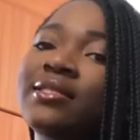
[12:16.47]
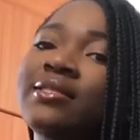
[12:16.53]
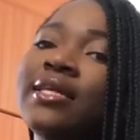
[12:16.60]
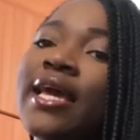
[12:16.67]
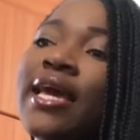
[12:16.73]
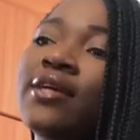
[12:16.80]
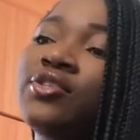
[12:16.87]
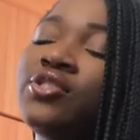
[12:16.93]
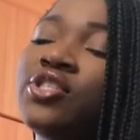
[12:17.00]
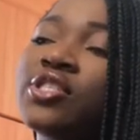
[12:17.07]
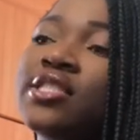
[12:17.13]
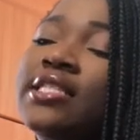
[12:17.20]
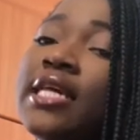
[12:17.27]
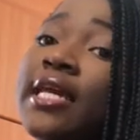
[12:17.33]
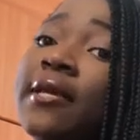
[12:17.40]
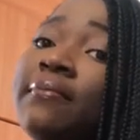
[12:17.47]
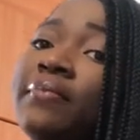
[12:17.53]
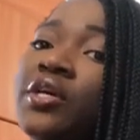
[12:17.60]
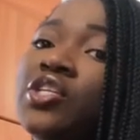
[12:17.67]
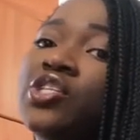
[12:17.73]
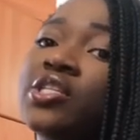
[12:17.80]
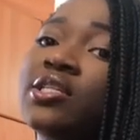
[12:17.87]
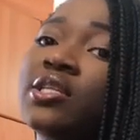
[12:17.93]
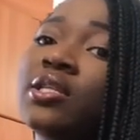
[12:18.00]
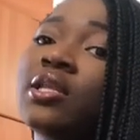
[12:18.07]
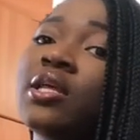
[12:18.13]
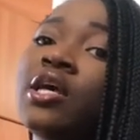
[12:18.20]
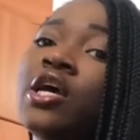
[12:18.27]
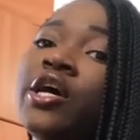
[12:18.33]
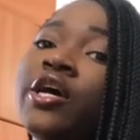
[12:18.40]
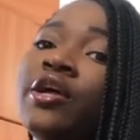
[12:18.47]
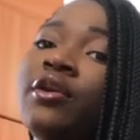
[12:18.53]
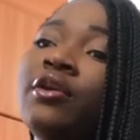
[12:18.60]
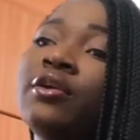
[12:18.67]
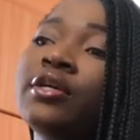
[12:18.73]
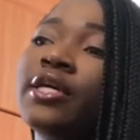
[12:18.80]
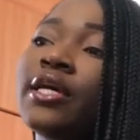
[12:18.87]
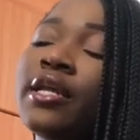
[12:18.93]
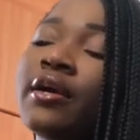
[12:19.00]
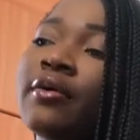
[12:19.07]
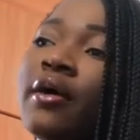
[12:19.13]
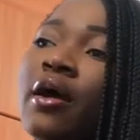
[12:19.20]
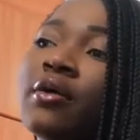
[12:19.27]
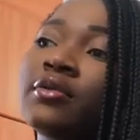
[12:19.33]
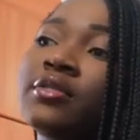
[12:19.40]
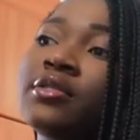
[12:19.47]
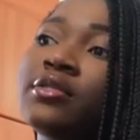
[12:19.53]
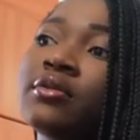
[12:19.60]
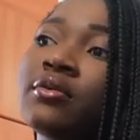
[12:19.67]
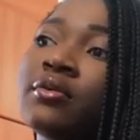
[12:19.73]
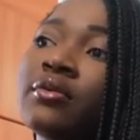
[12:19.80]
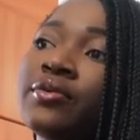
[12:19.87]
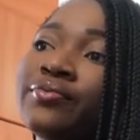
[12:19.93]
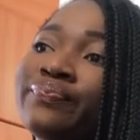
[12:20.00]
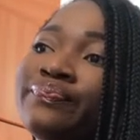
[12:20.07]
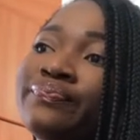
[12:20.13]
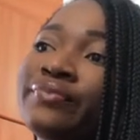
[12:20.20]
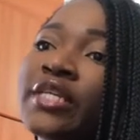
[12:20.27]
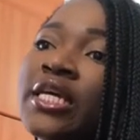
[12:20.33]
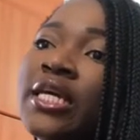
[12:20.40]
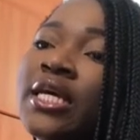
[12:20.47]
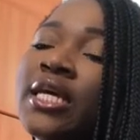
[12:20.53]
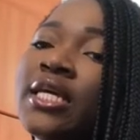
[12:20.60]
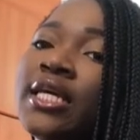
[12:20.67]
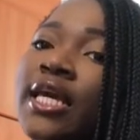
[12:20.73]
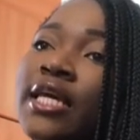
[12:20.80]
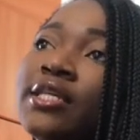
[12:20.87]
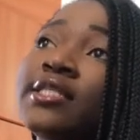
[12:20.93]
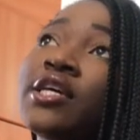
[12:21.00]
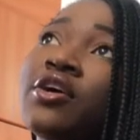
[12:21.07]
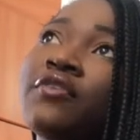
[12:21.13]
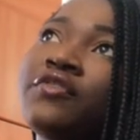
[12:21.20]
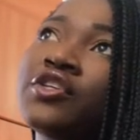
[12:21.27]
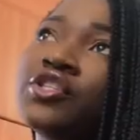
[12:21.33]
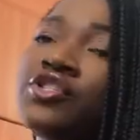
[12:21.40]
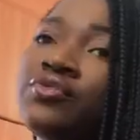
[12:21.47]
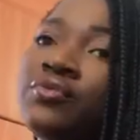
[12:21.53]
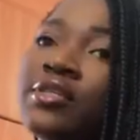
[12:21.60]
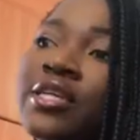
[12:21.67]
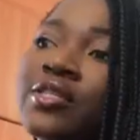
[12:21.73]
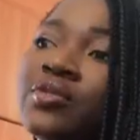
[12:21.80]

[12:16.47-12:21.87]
yeah just taking pictures and looking around so yeah you take off your shoes as